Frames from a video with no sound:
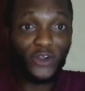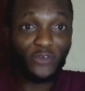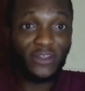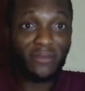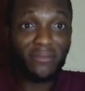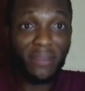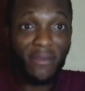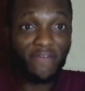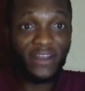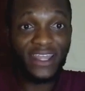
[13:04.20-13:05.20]
Godwin
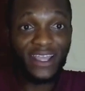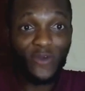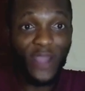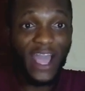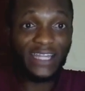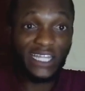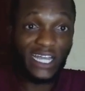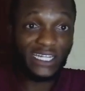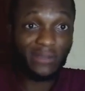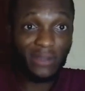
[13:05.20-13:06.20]
Emefiele. Why are they
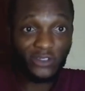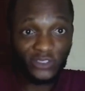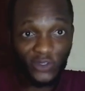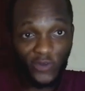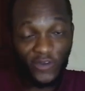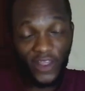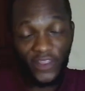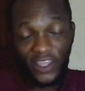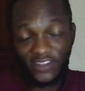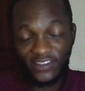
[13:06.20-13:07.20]
adamant over
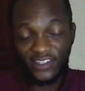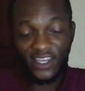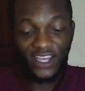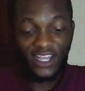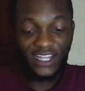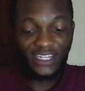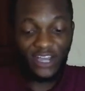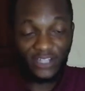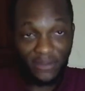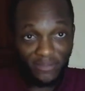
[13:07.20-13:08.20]
this?
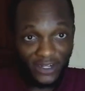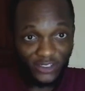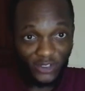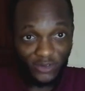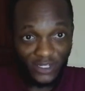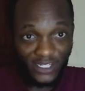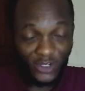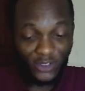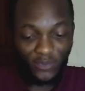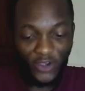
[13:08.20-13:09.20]
Now that brings us to the
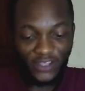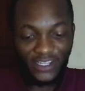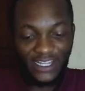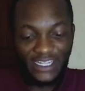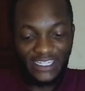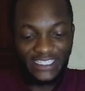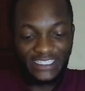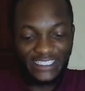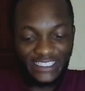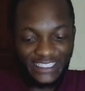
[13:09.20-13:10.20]
second point.
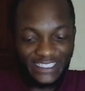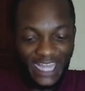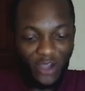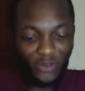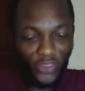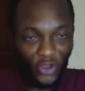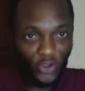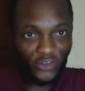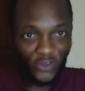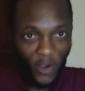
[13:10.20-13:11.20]
Now
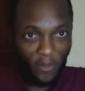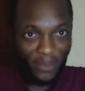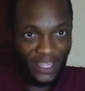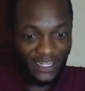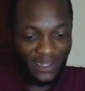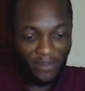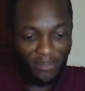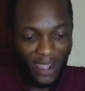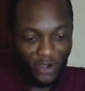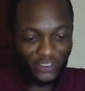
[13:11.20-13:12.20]
those complaining
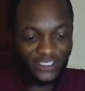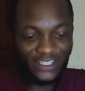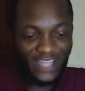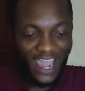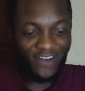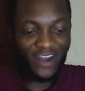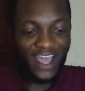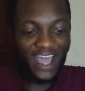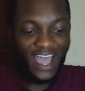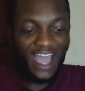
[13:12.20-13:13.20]
about the
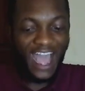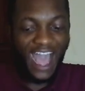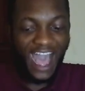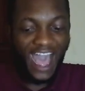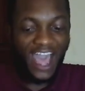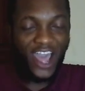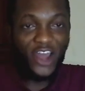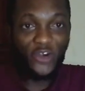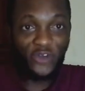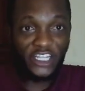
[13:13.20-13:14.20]
naira are
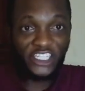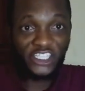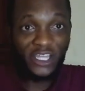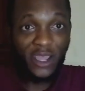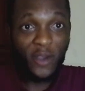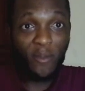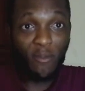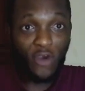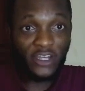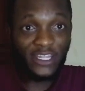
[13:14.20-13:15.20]
rich
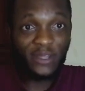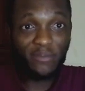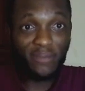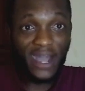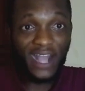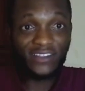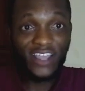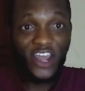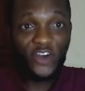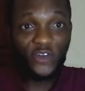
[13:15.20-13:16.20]
money bags,
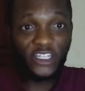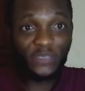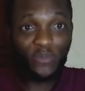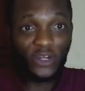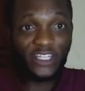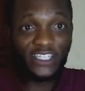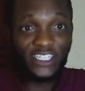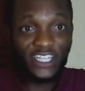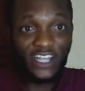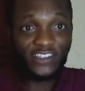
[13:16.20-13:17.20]
rich
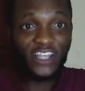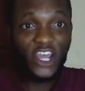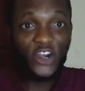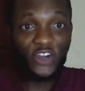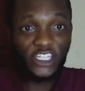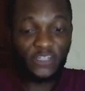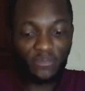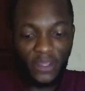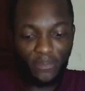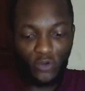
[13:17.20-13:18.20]
politicians,
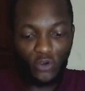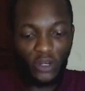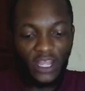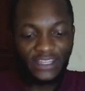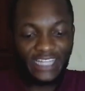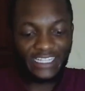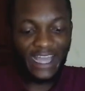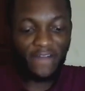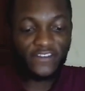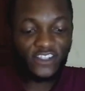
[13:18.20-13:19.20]
rich people that
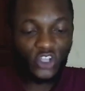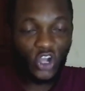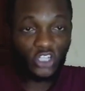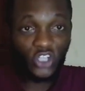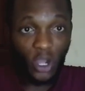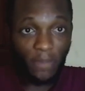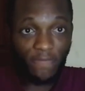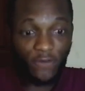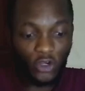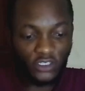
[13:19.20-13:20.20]
have stocked up
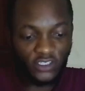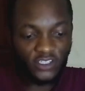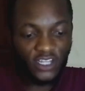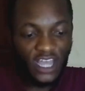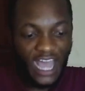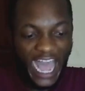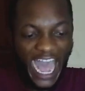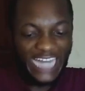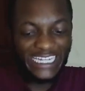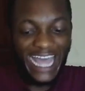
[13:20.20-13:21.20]
funds
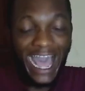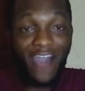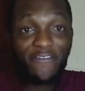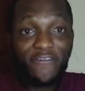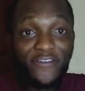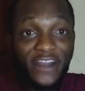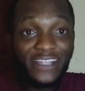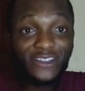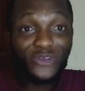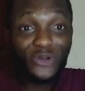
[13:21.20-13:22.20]
and are
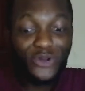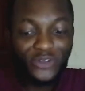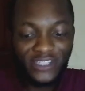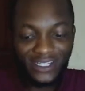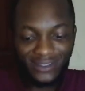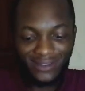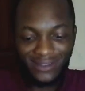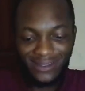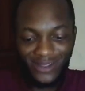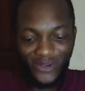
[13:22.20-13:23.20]
afraid to lose it.
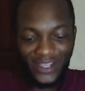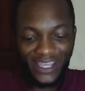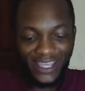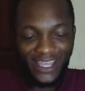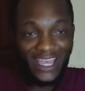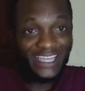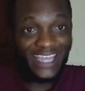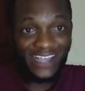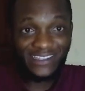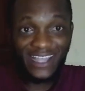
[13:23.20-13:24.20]
Okay?
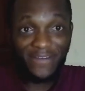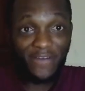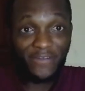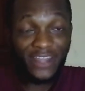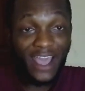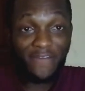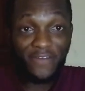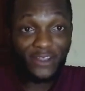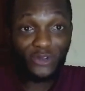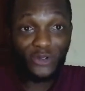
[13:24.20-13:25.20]
Yes, they, have, they are
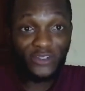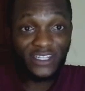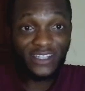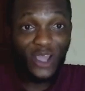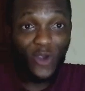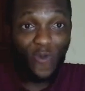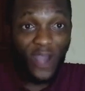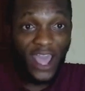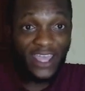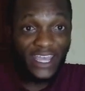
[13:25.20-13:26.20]
afraid to lose it.
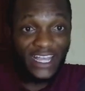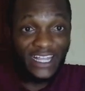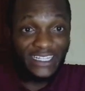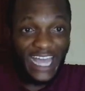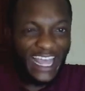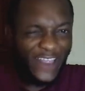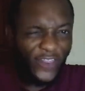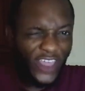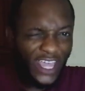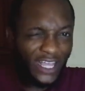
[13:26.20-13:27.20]
Why? I
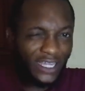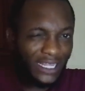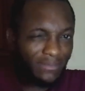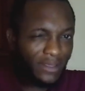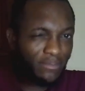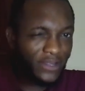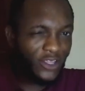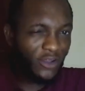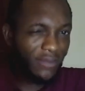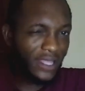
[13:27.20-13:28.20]
think, let me
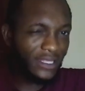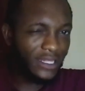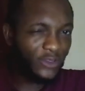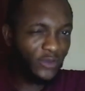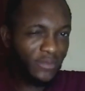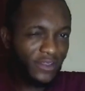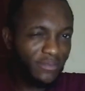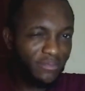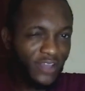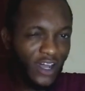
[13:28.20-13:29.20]
bring your mind a little bit
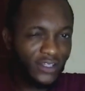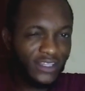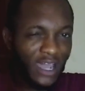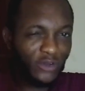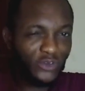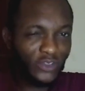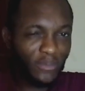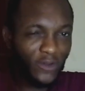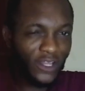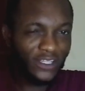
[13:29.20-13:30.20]
uh, down to the
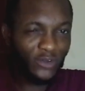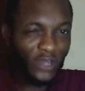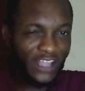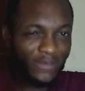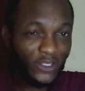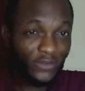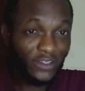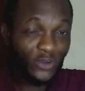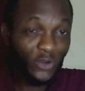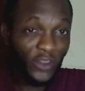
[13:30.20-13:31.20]
political aspect of
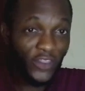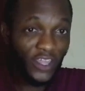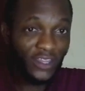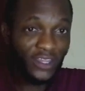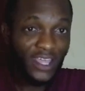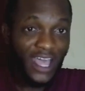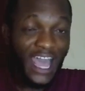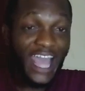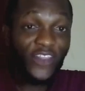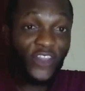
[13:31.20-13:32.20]
this whole thing.
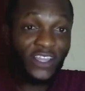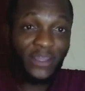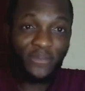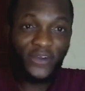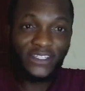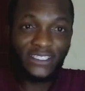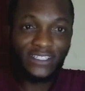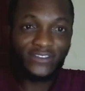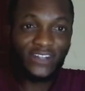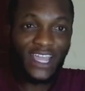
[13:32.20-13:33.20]
I think the president
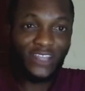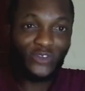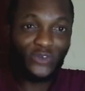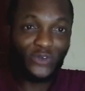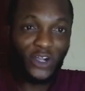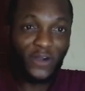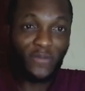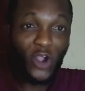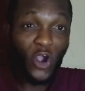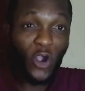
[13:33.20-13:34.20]
is trying to
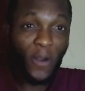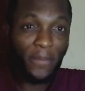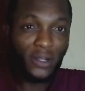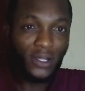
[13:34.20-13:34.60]
um, curb